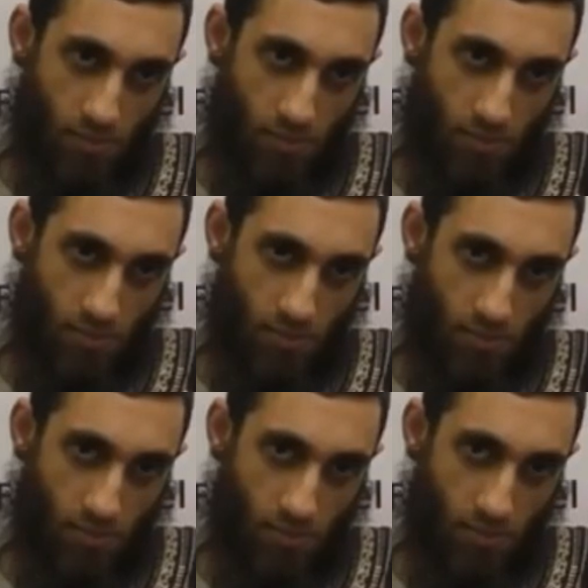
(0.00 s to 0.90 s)

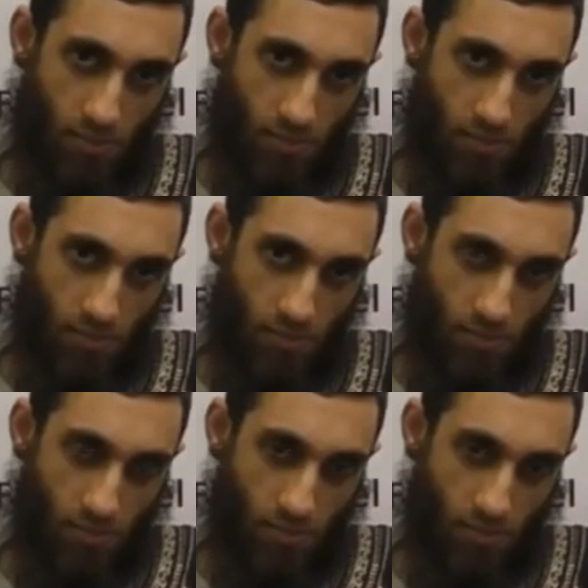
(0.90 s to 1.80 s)

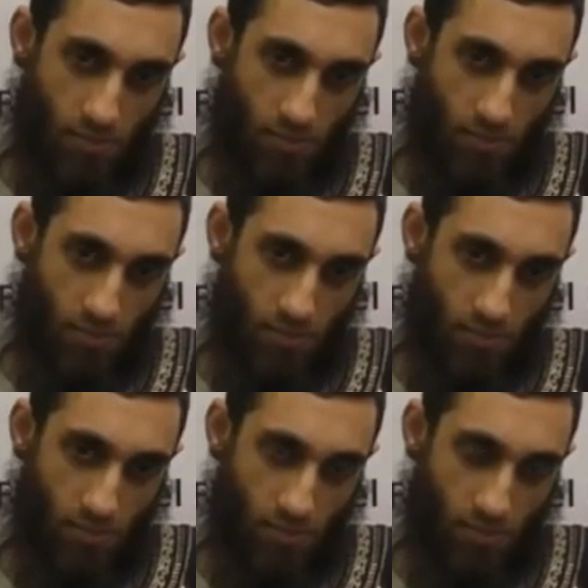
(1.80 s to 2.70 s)

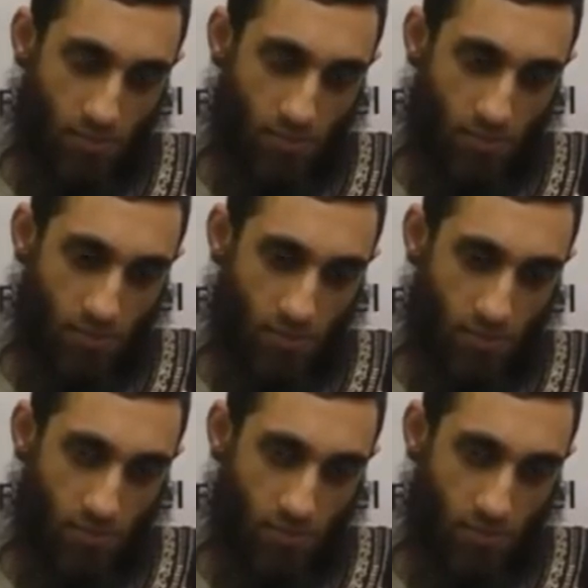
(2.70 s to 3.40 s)
The person shown says nothing.